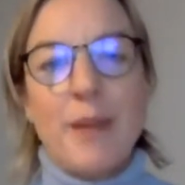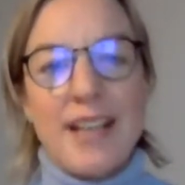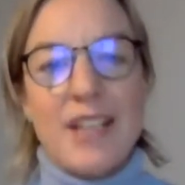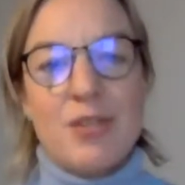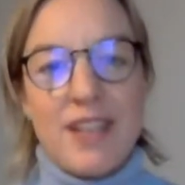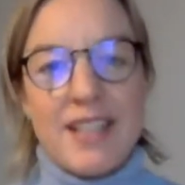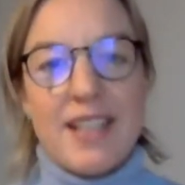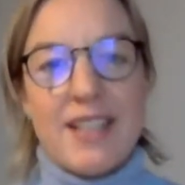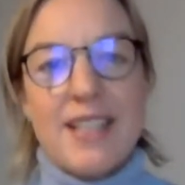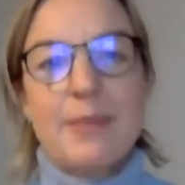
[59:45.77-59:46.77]
manage
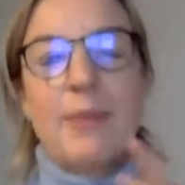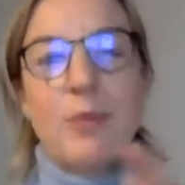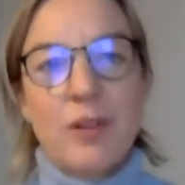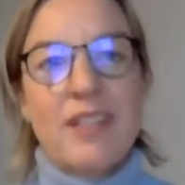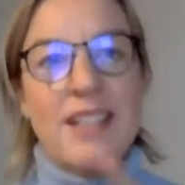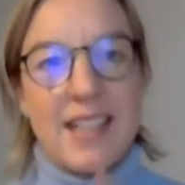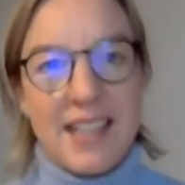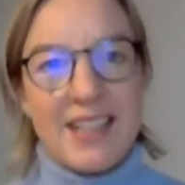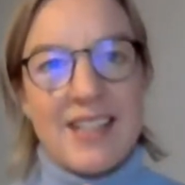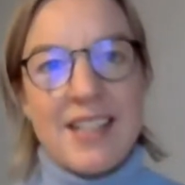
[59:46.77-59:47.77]
risk is to be more
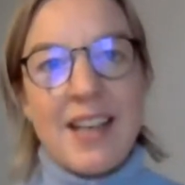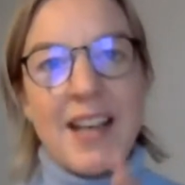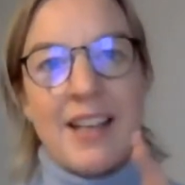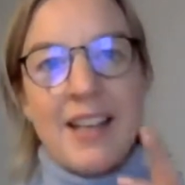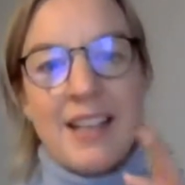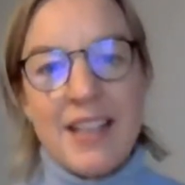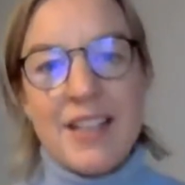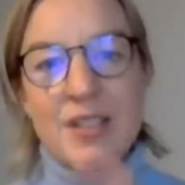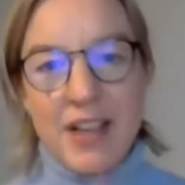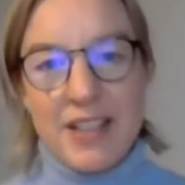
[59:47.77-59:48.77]
resilient, and a
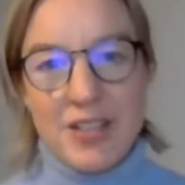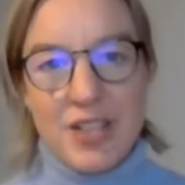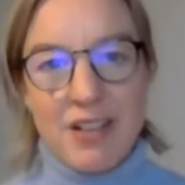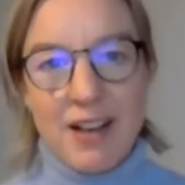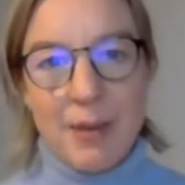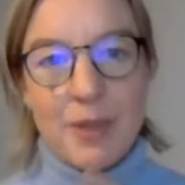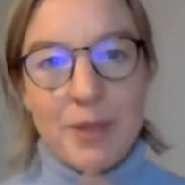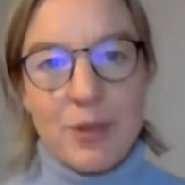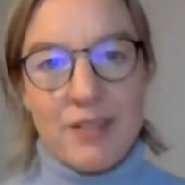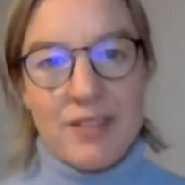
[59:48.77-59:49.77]
key strategy around
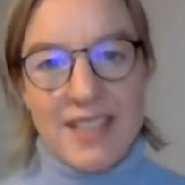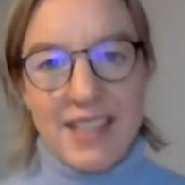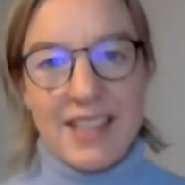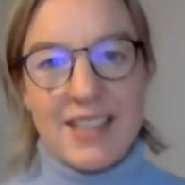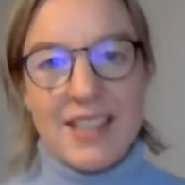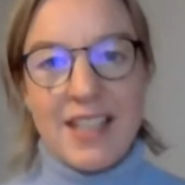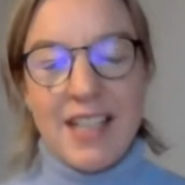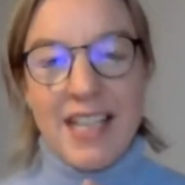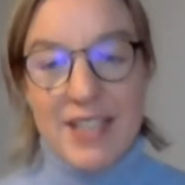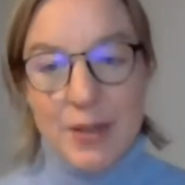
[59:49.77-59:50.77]
being more resilient
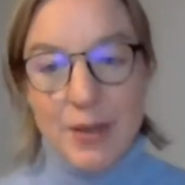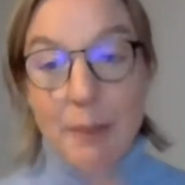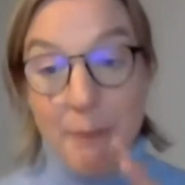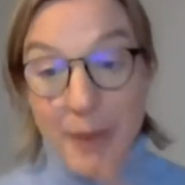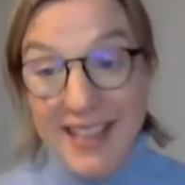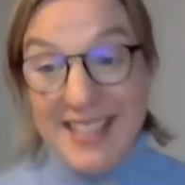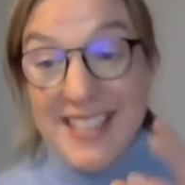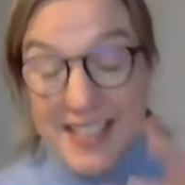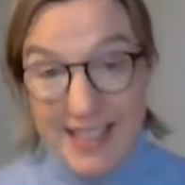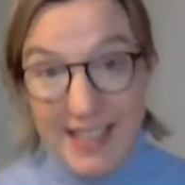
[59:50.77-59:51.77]
is to
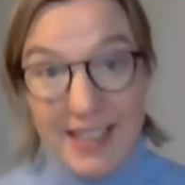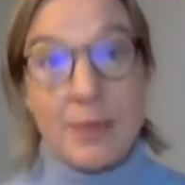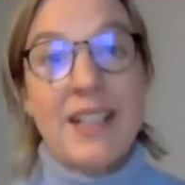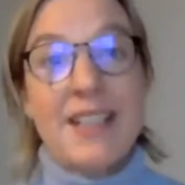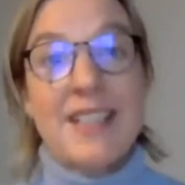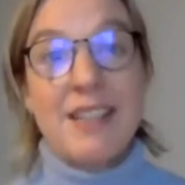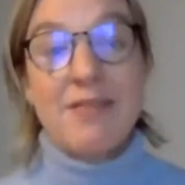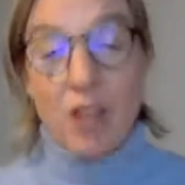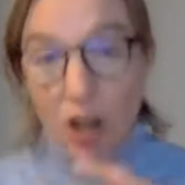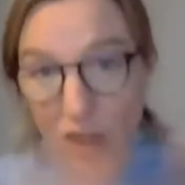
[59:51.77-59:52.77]
embed
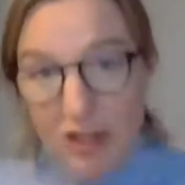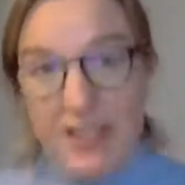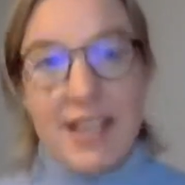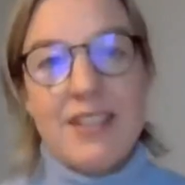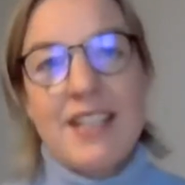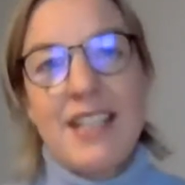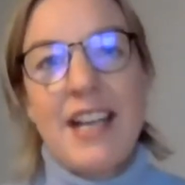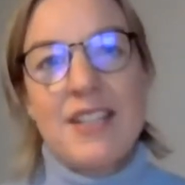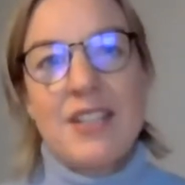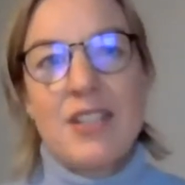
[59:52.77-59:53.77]
sustainability, all 17
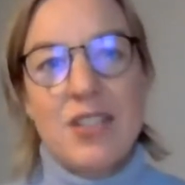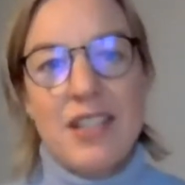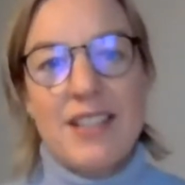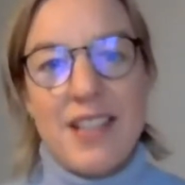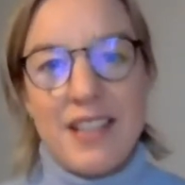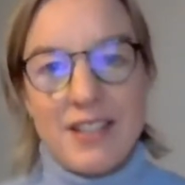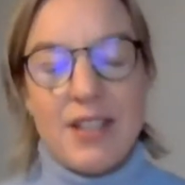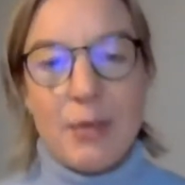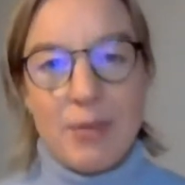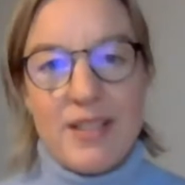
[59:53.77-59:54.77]
SDGs,
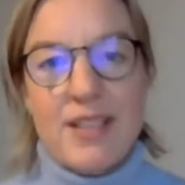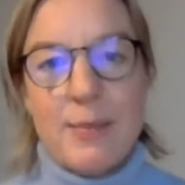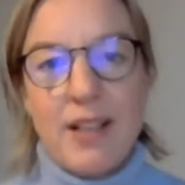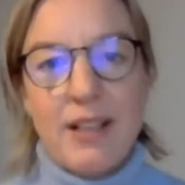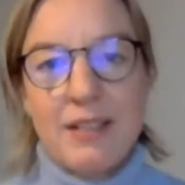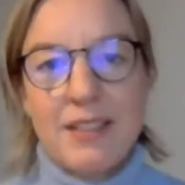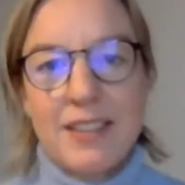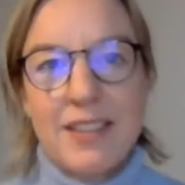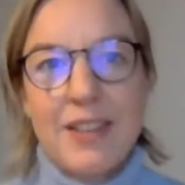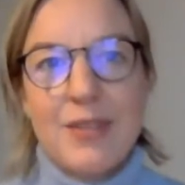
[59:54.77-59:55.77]
into your business model.
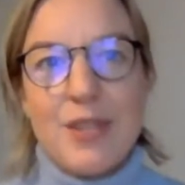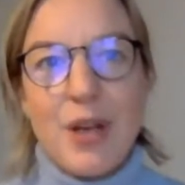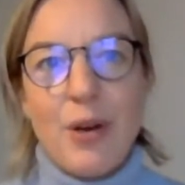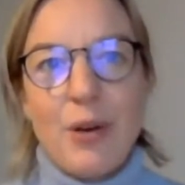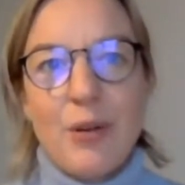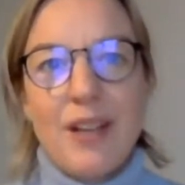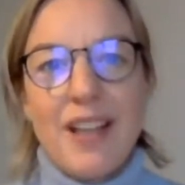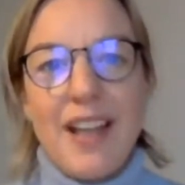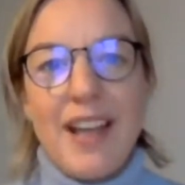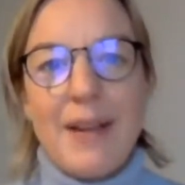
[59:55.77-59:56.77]
So
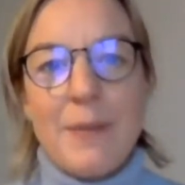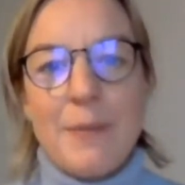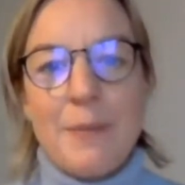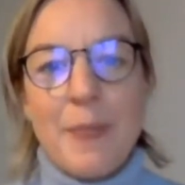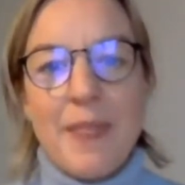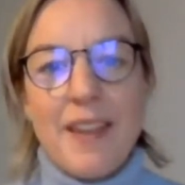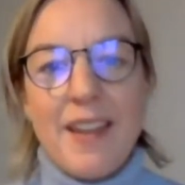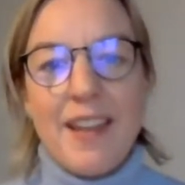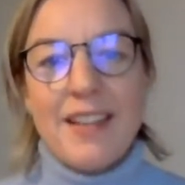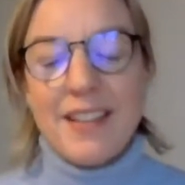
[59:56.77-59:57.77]

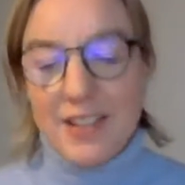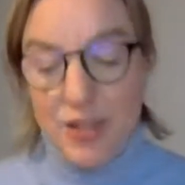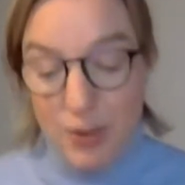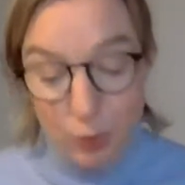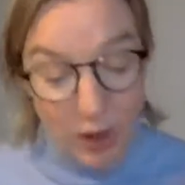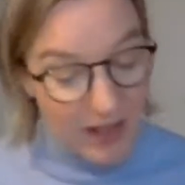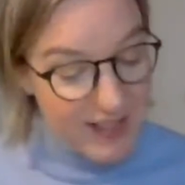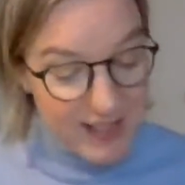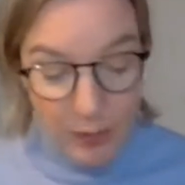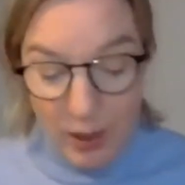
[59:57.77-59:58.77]
it just
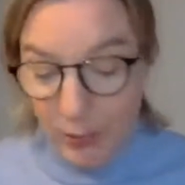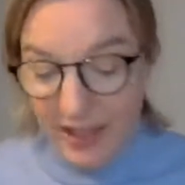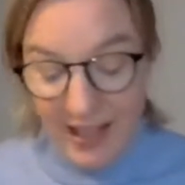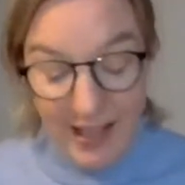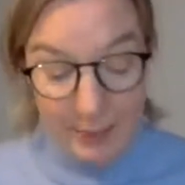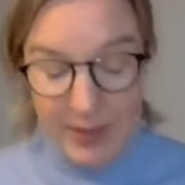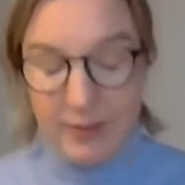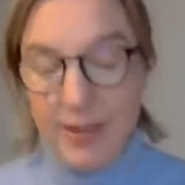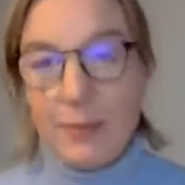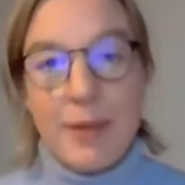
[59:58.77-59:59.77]
works. It's what we help
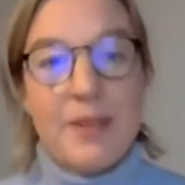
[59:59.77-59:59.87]
in